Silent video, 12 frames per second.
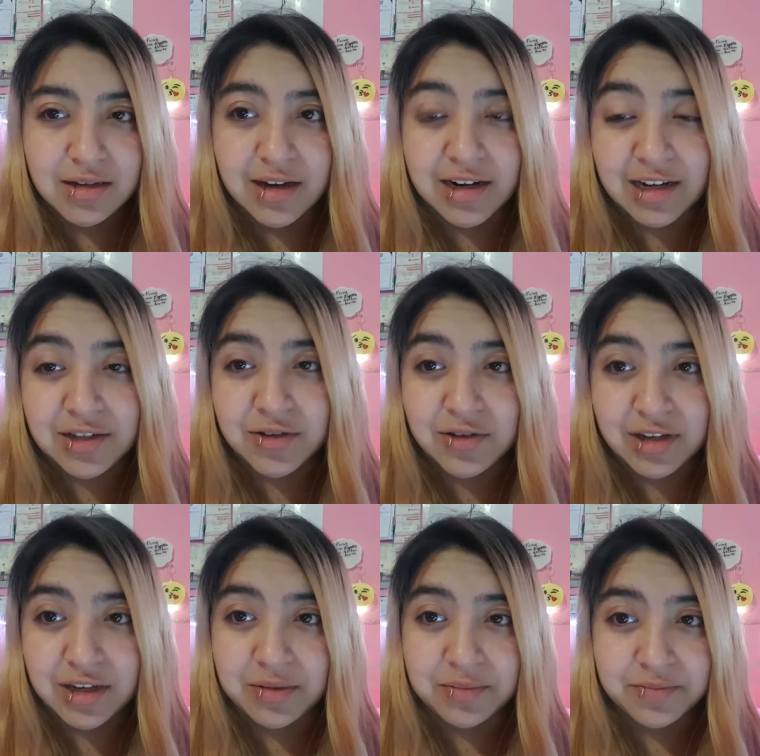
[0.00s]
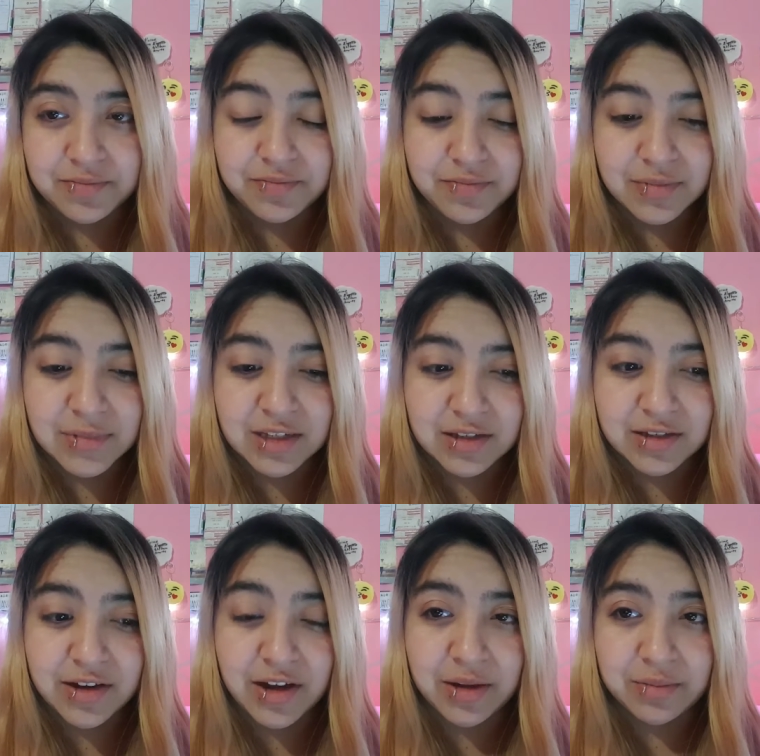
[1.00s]
and I told him this
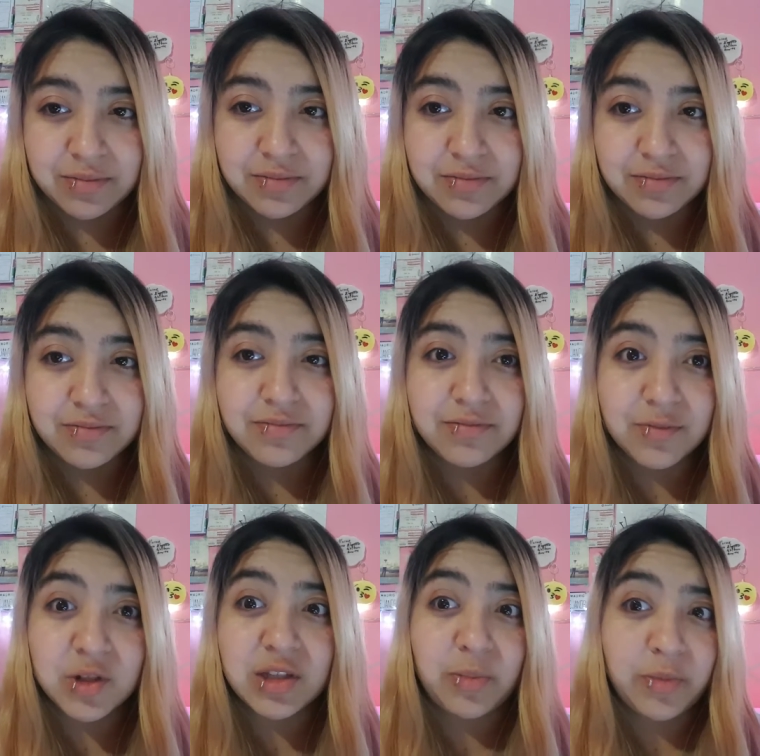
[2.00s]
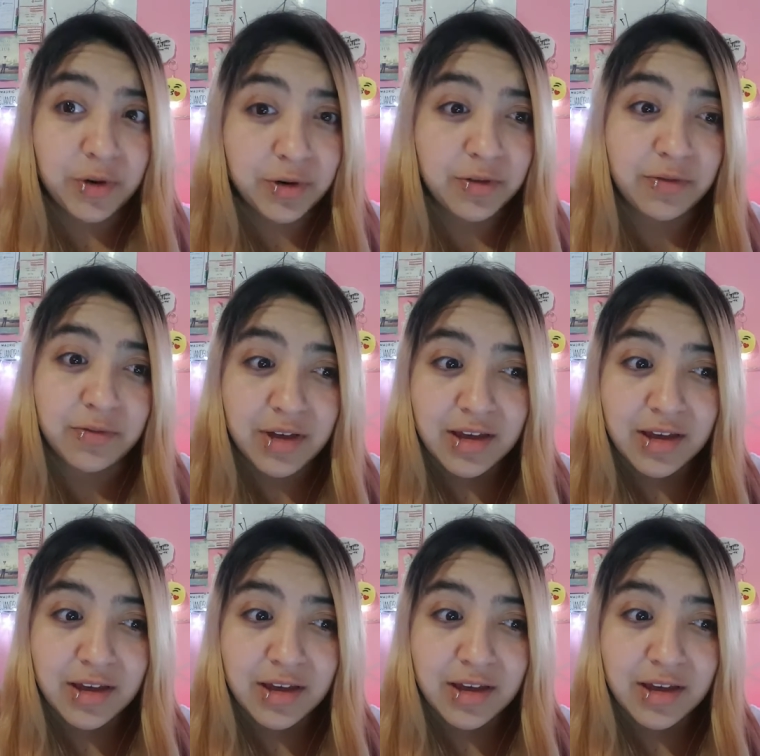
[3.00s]
time with the proof